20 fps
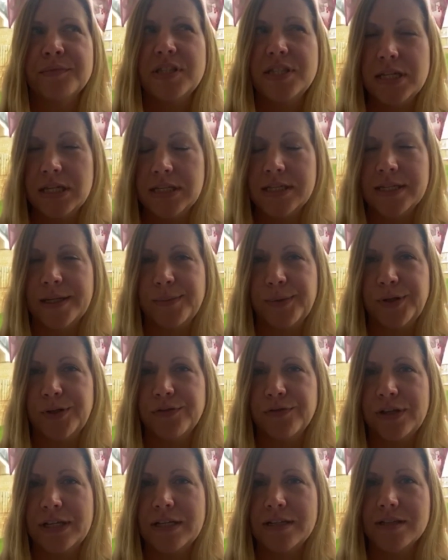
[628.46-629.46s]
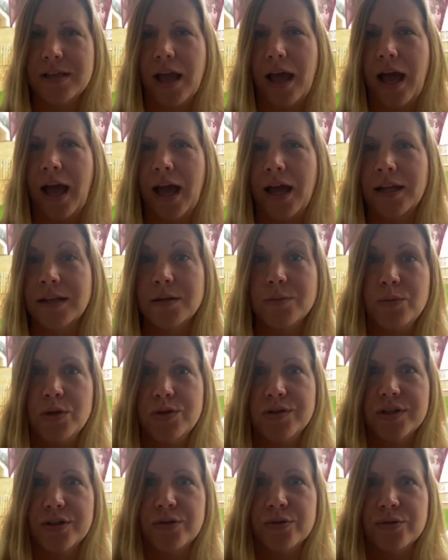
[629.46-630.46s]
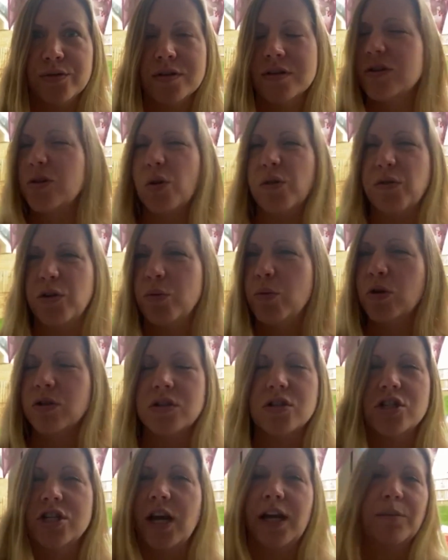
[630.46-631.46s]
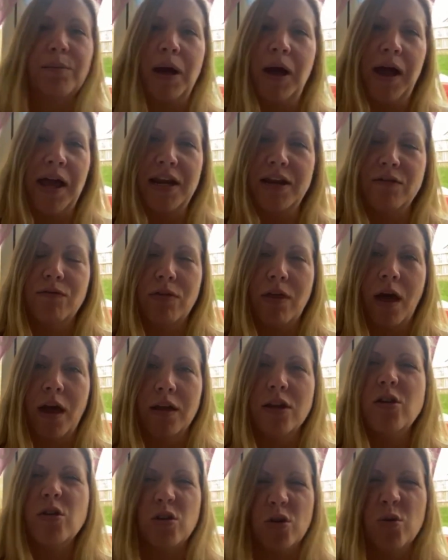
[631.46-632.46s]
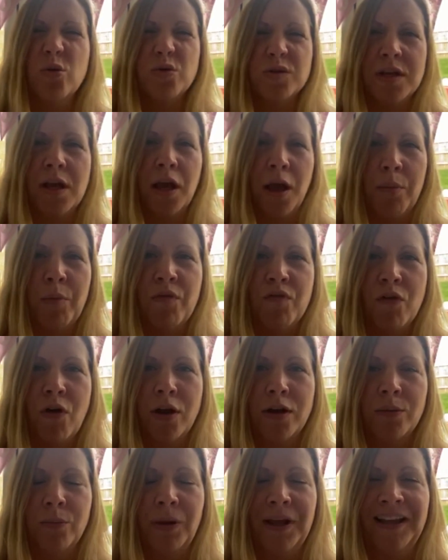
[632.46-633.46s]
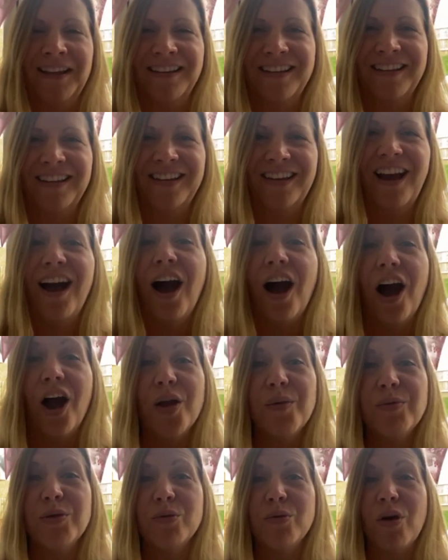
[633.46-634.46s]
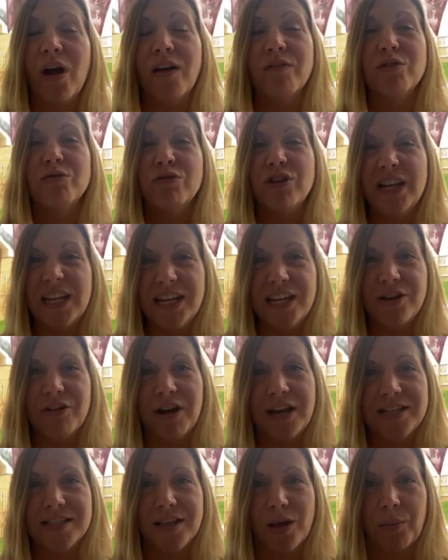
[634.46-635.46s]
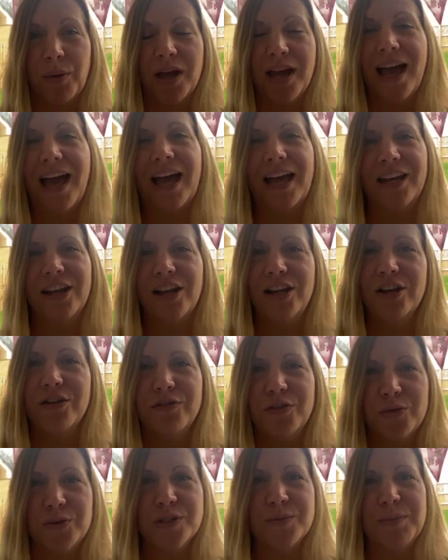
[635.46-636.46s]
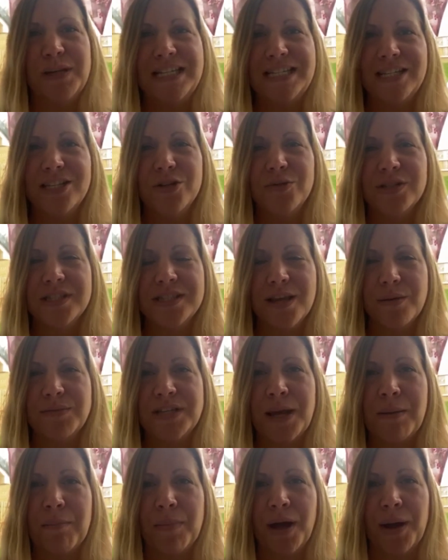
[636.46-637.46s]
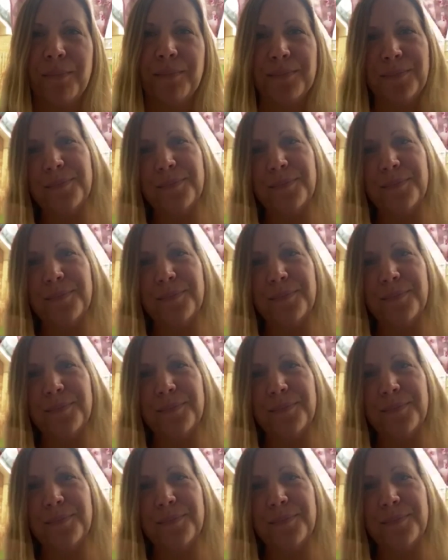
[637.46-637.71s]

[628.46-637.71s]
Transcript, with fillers: Disney movies and musicals. So if you want to chat about any of that, you can also come and find me. I hope you all have a really great summer and I look forward to meeting you in September.